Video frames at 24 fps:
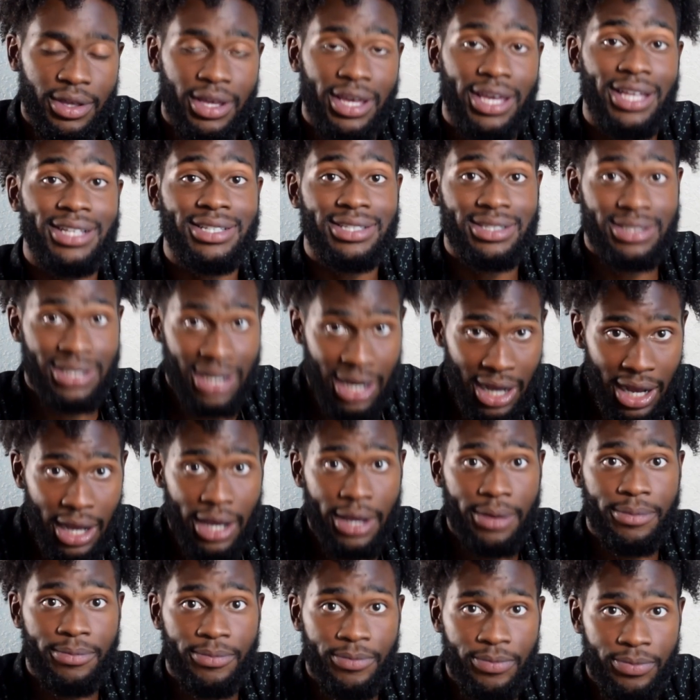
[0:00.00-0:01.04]
It's
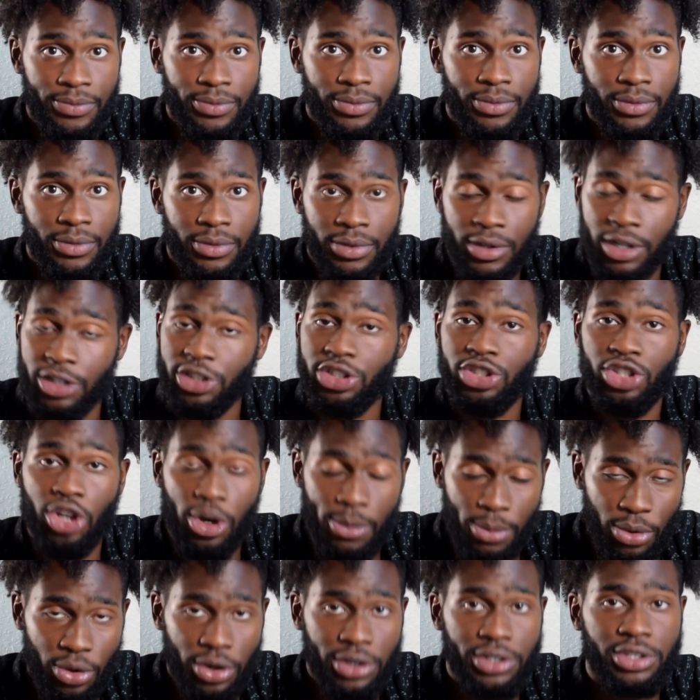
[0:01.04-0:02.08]
time. There's no
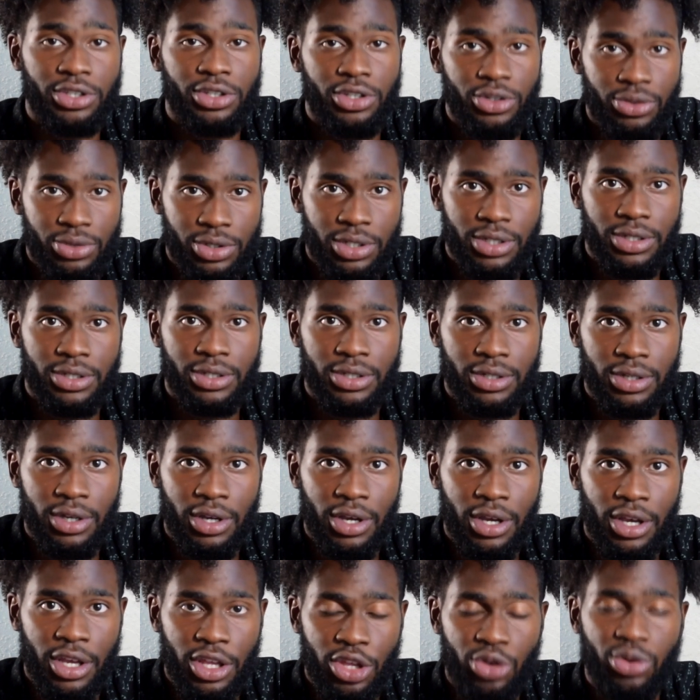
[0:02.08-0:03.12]
more excuses.
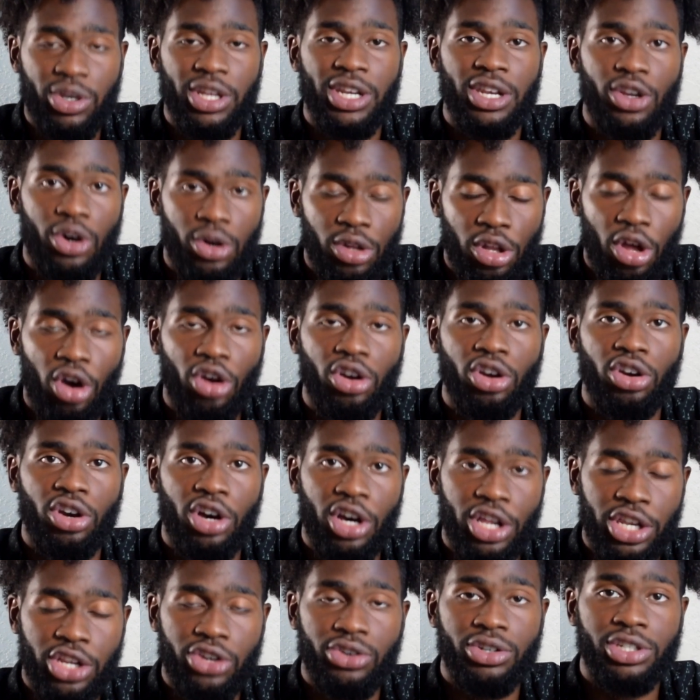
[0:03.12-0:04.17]
You can no longer
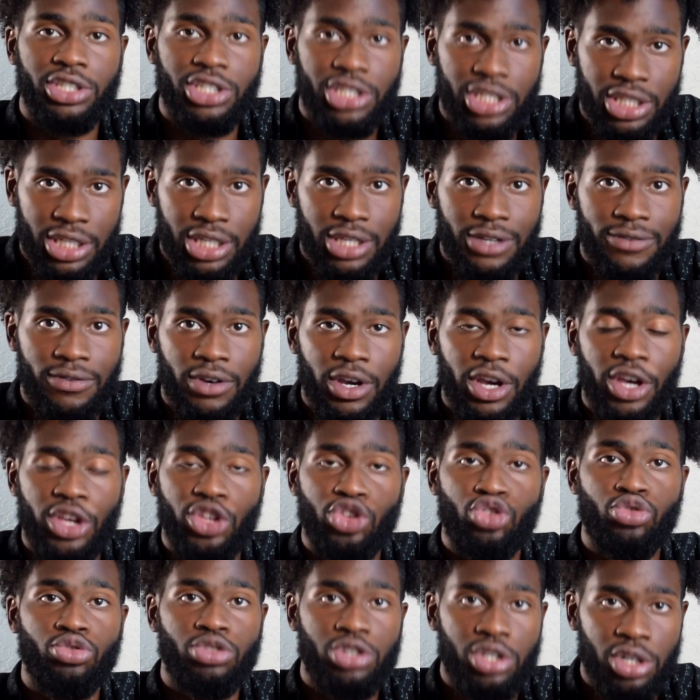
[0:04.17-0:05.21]
underachieve.
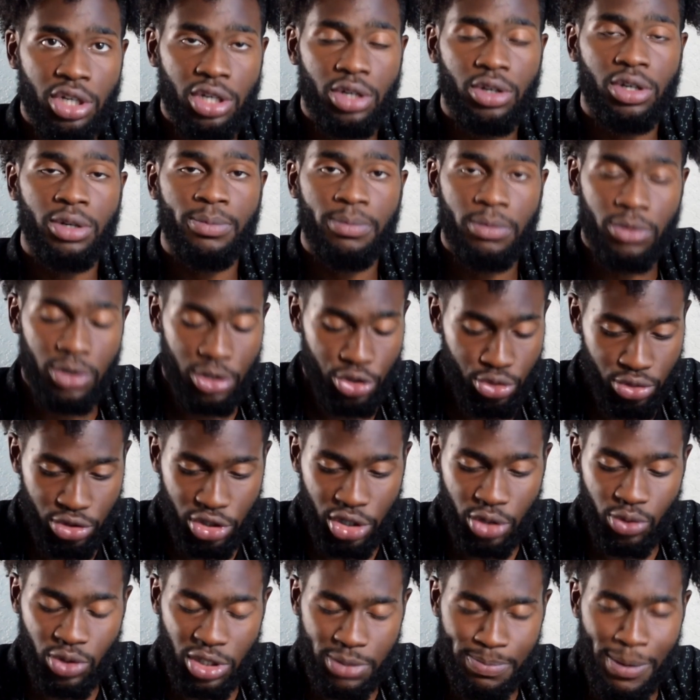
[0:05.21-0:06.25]
You
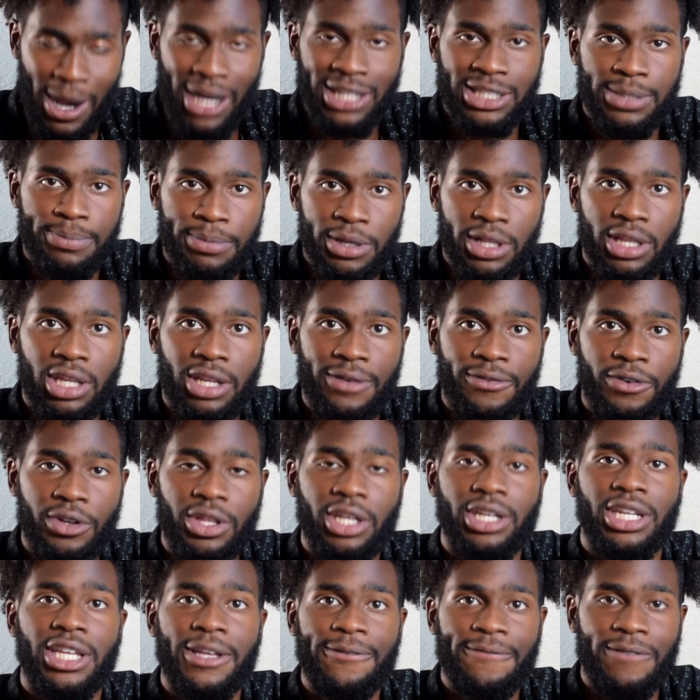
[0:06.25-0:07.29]
took responsibility for
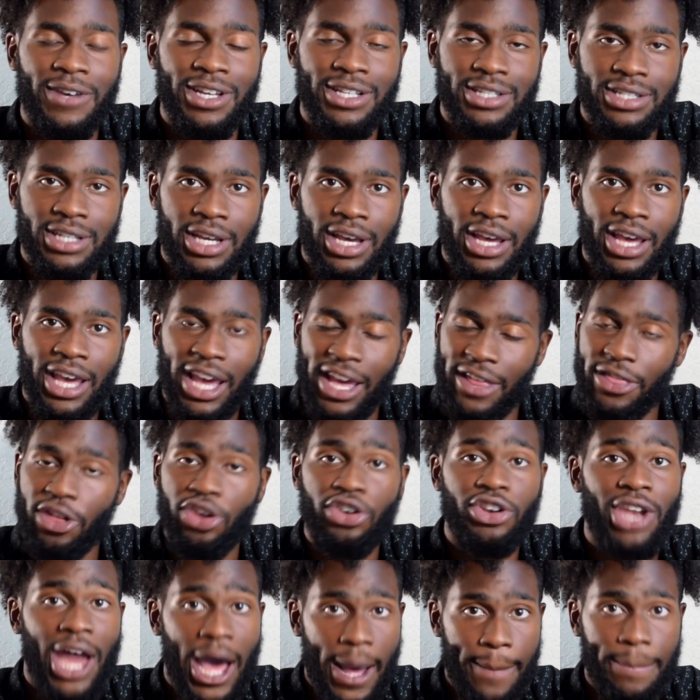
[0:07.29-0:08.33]
the defense, and they're
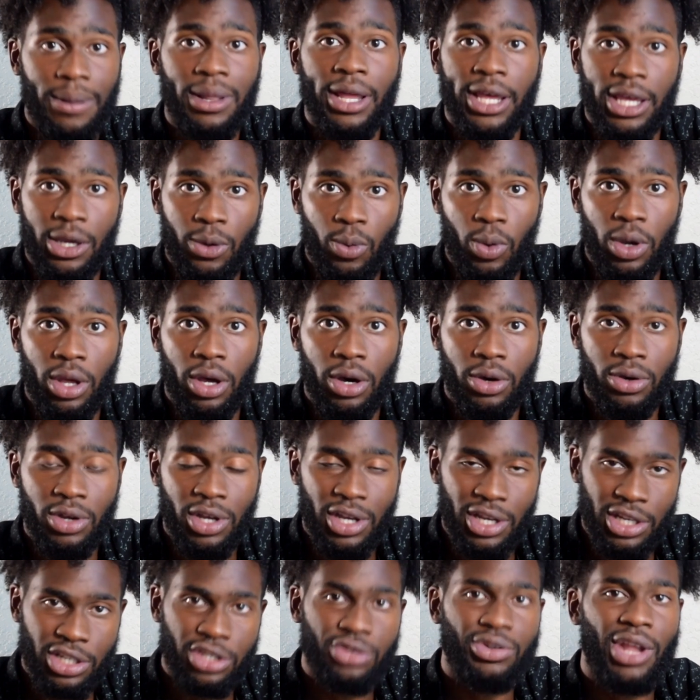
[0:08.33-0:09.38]
not playing well.
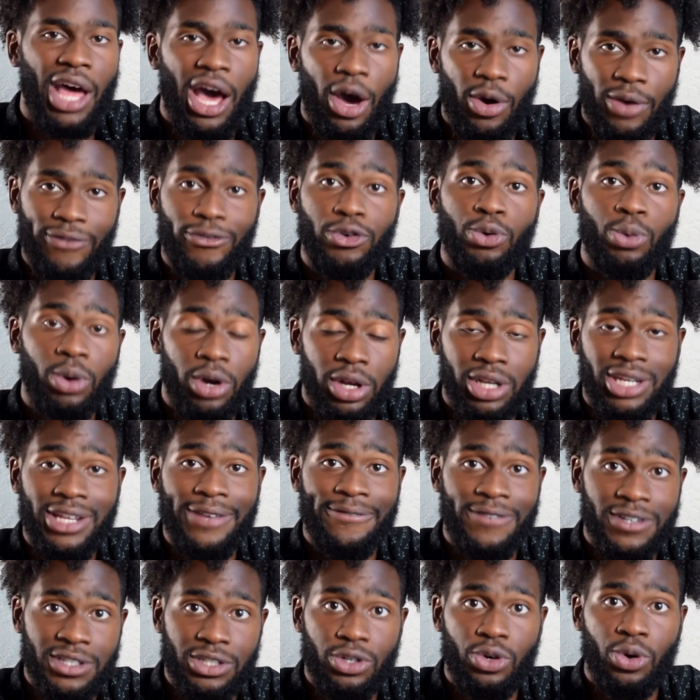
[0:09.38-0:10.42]
So now if you were a
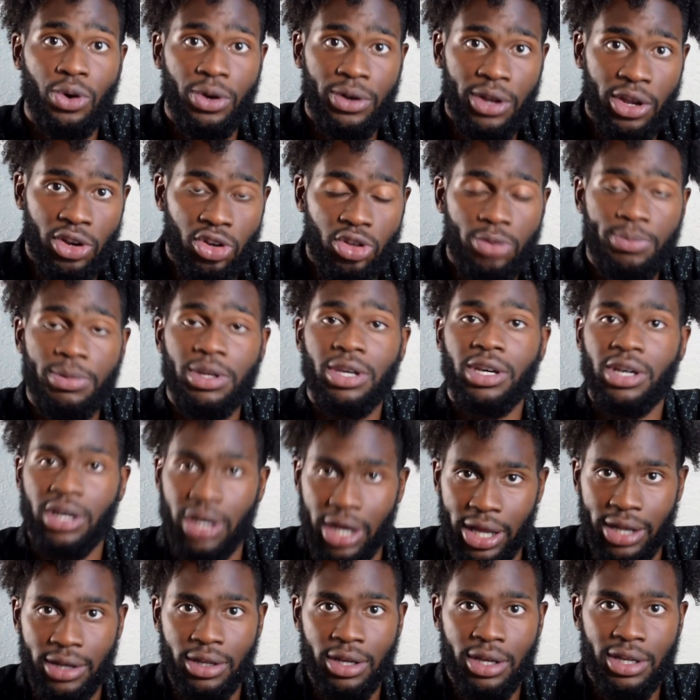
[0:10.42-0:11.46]
defensive coordinator, you'd be
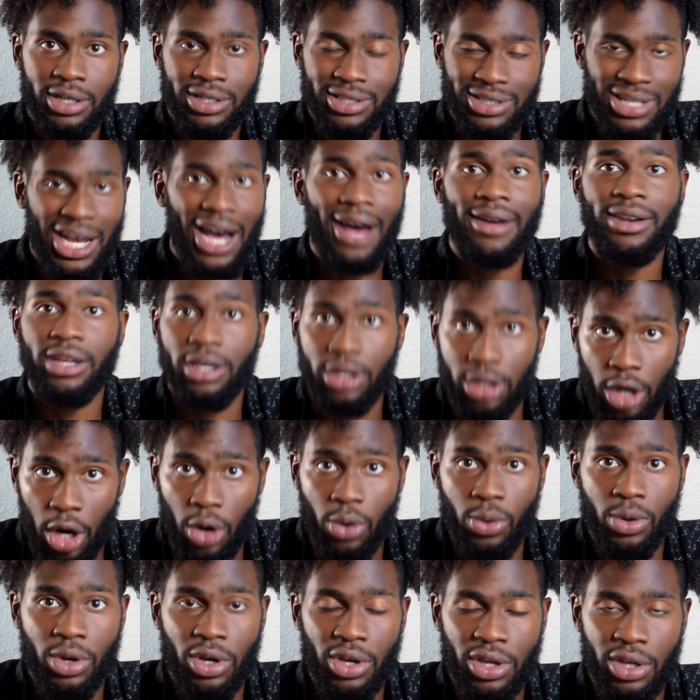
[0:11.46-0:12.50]
cut. It's time to go.